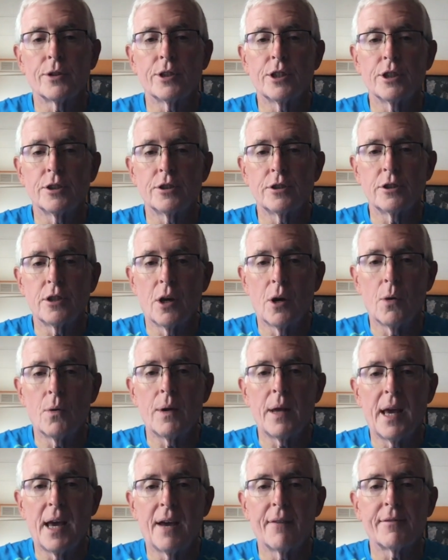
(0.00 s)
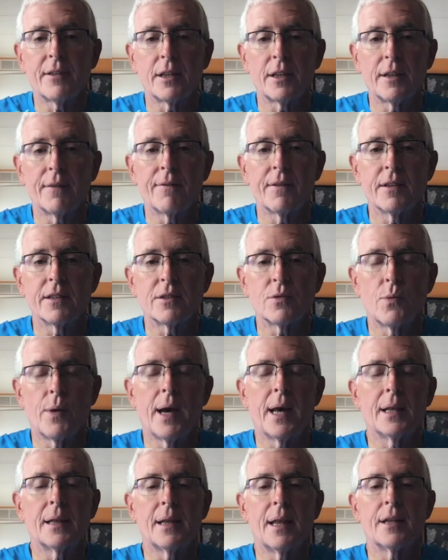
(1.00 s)
you don't have to live this
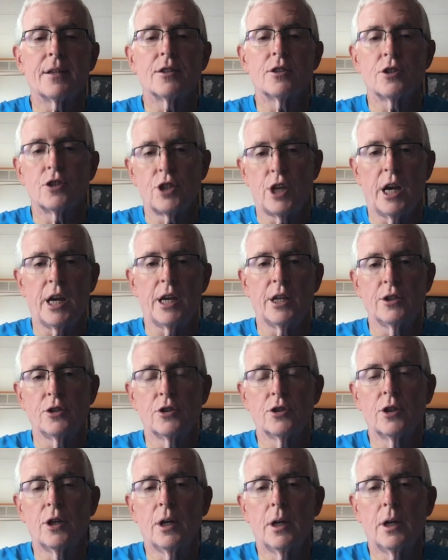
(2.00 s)
way, let's change.